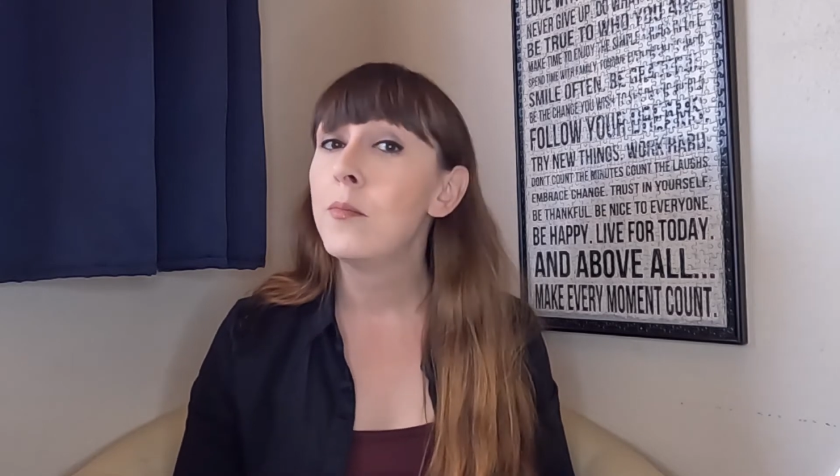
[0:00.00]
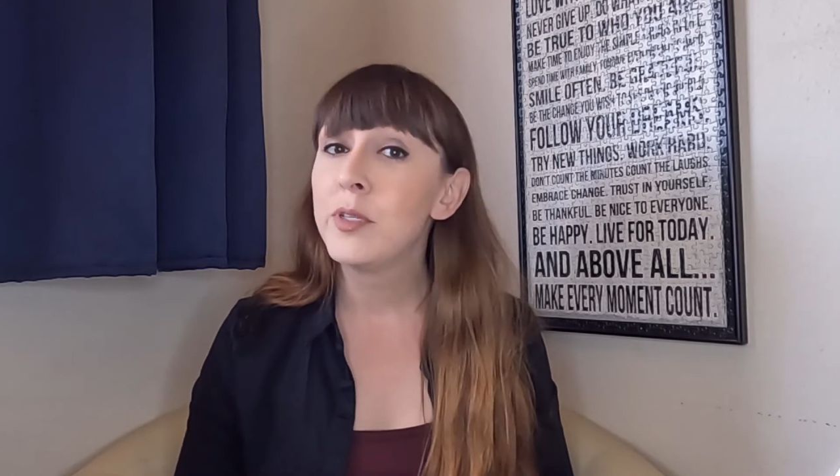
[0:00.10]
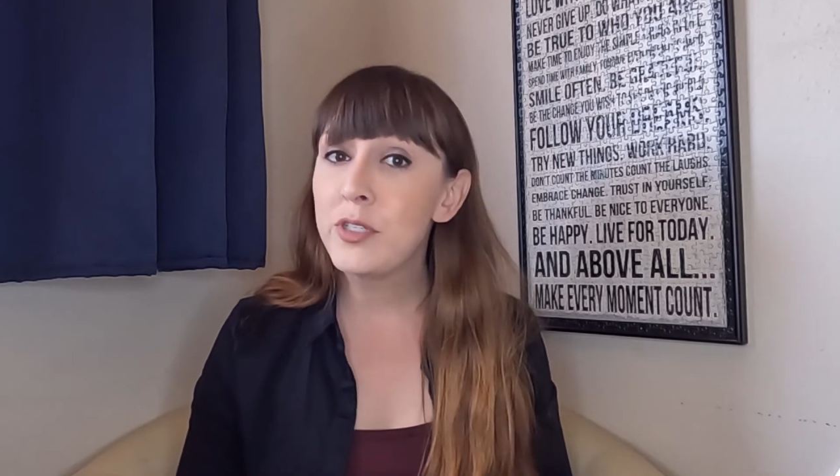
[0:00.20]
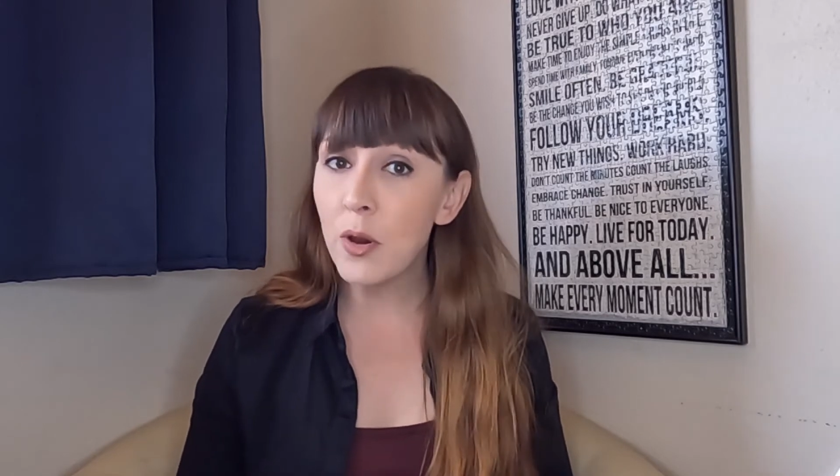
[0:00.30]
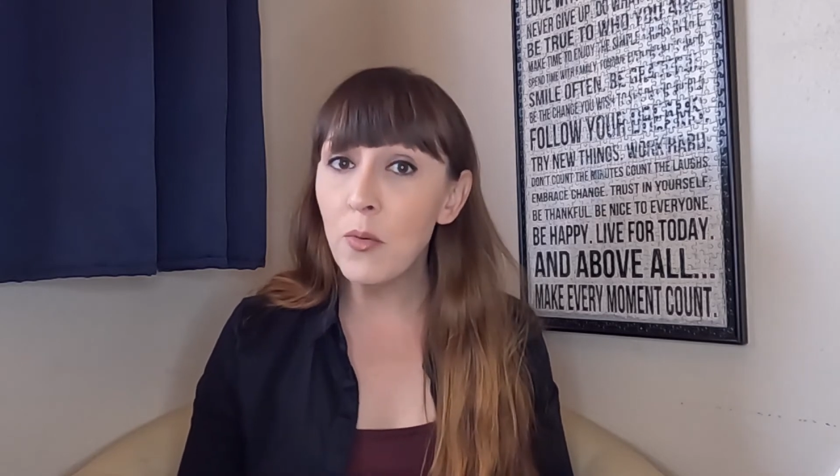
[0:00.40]

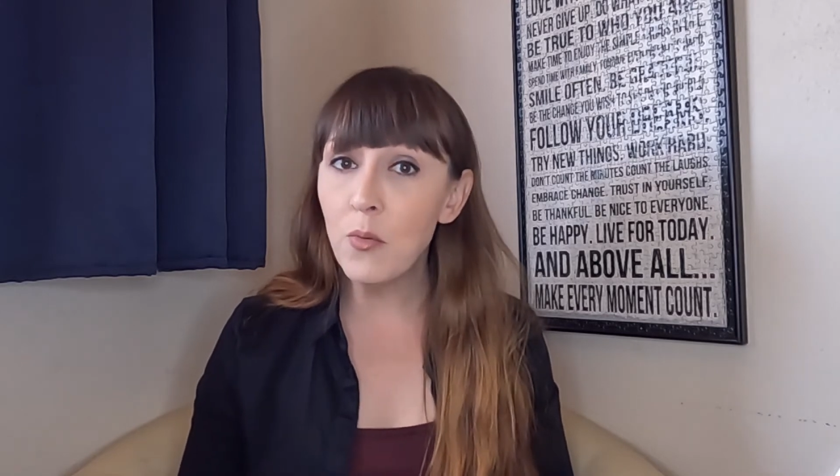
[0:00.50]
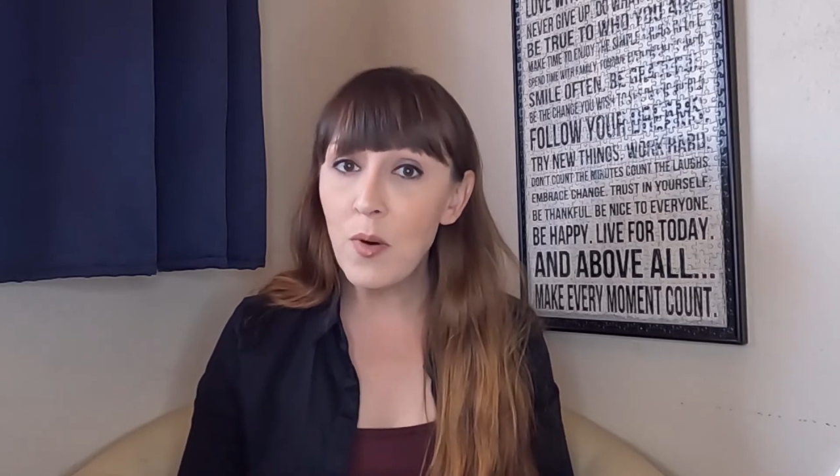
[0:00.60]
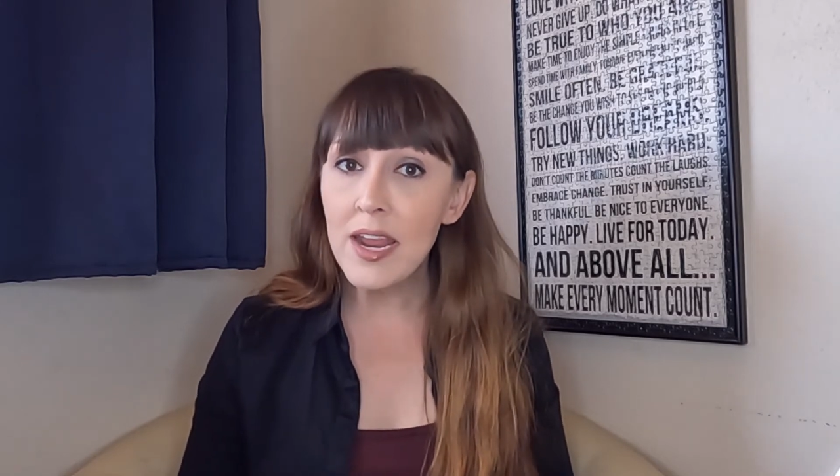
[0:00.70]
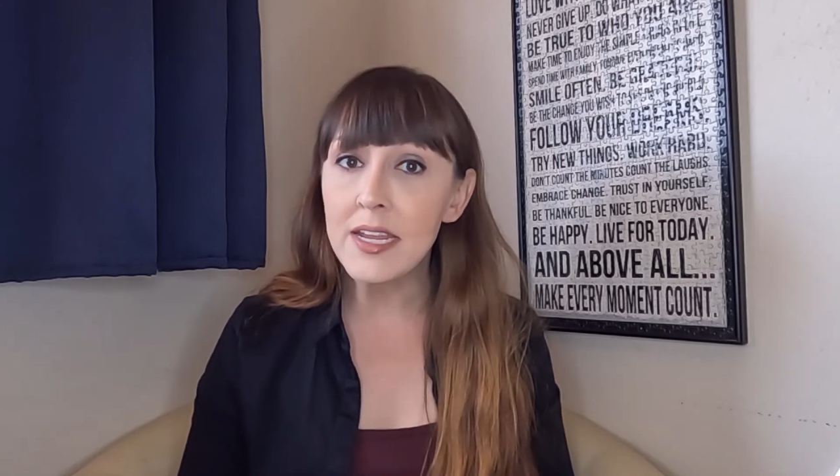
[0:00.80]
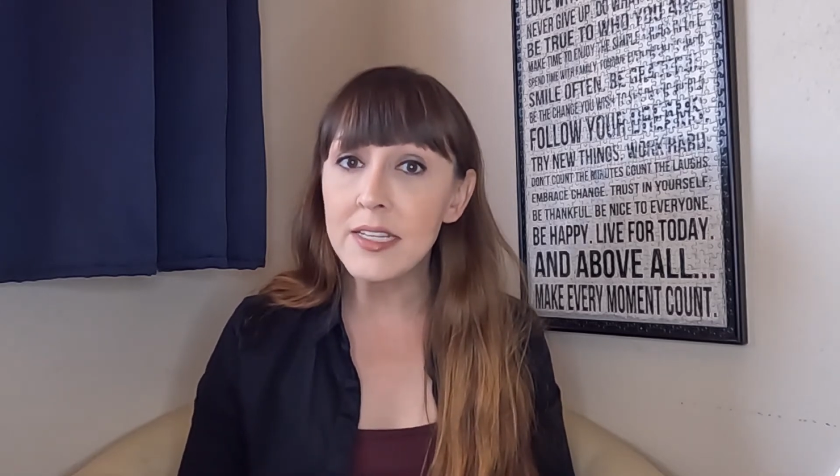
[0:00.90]
But don't
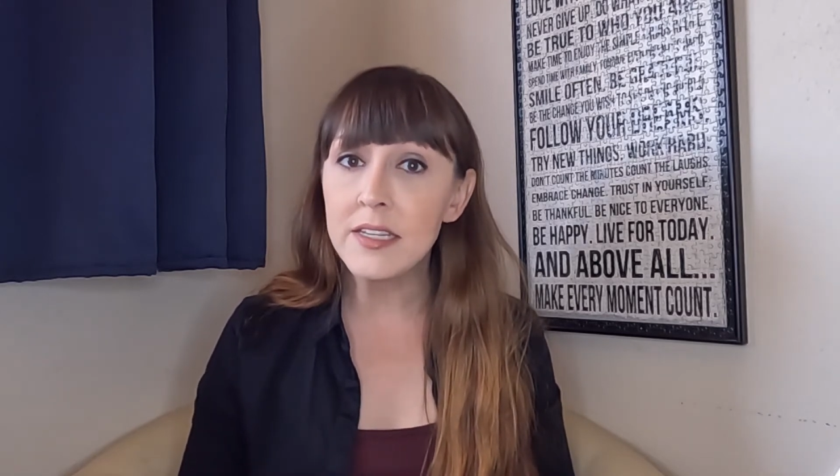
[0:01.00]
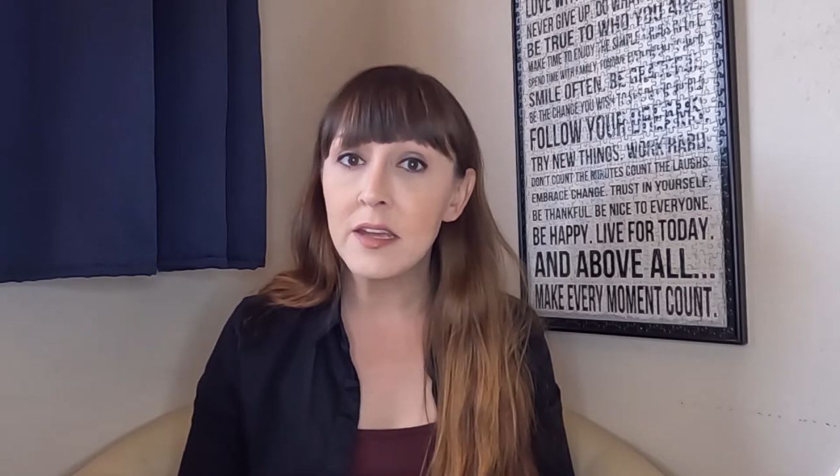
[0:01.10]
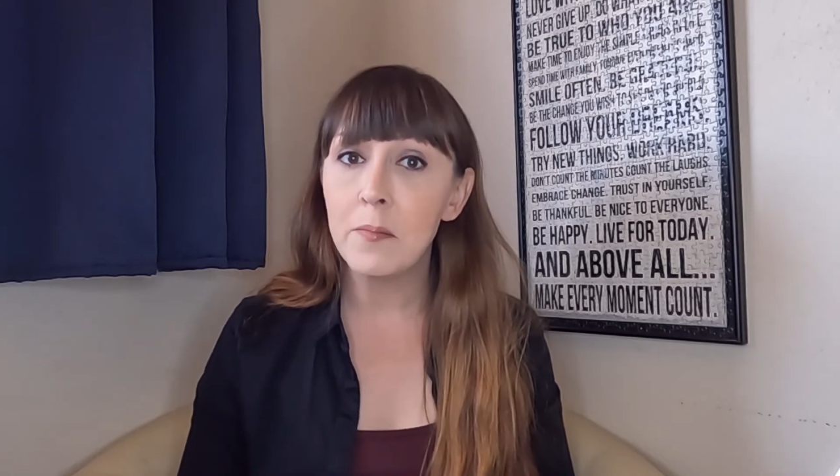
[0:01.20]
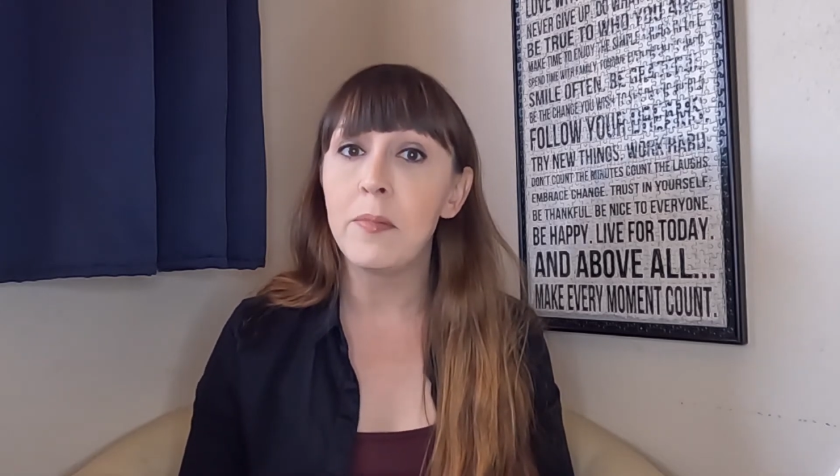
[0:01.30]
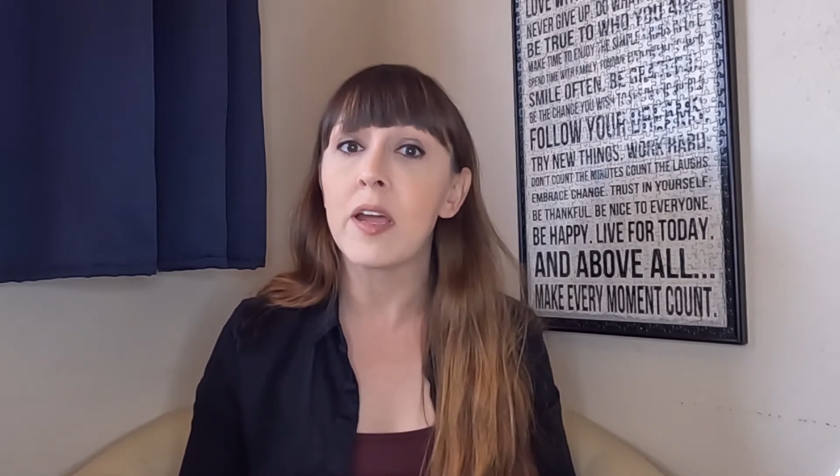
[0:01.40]
wait,
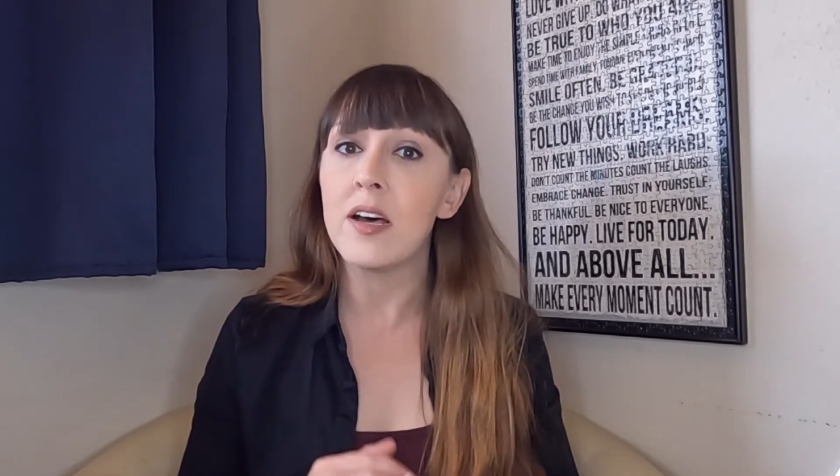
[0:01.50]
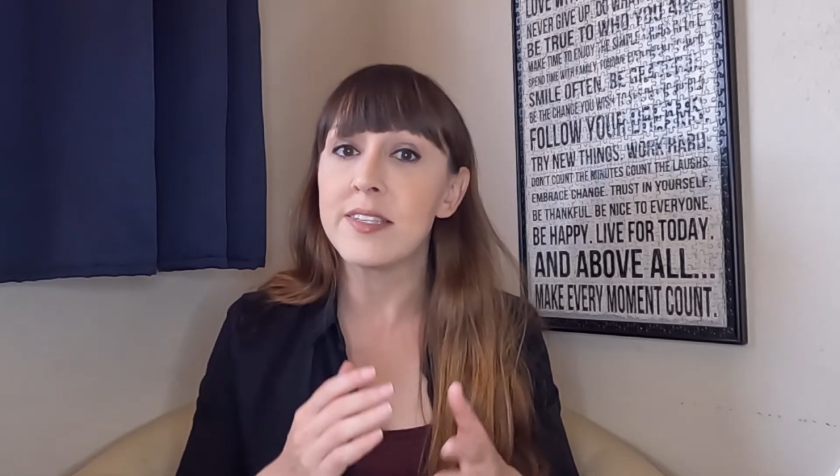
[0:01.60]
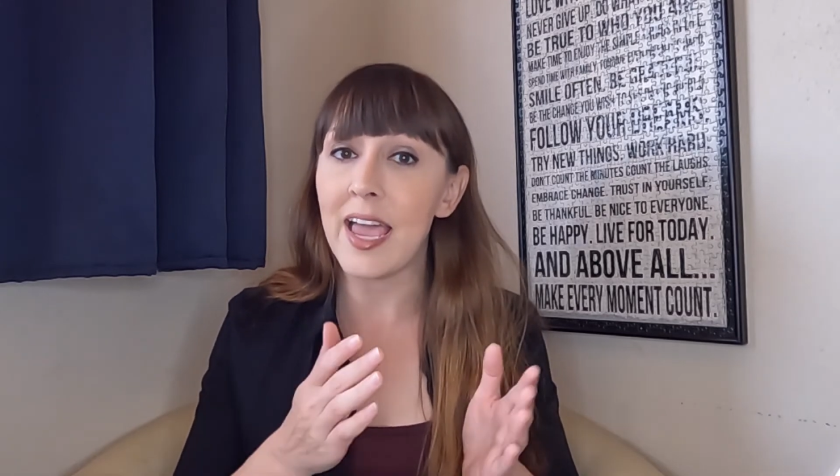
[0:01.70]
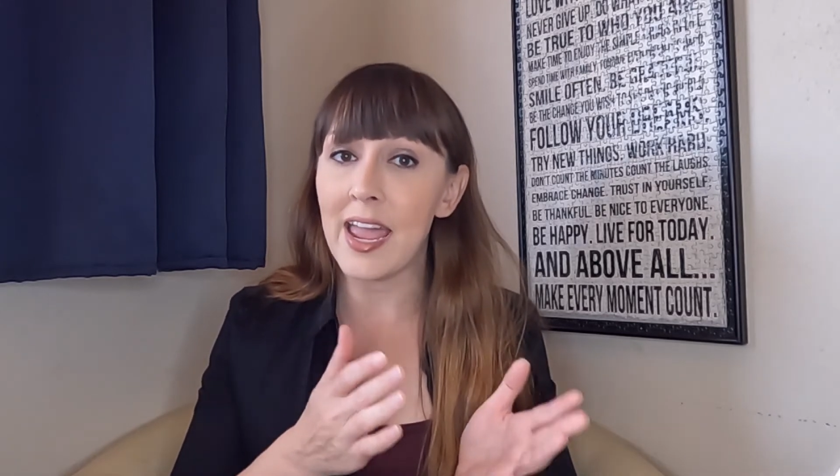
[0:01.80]
because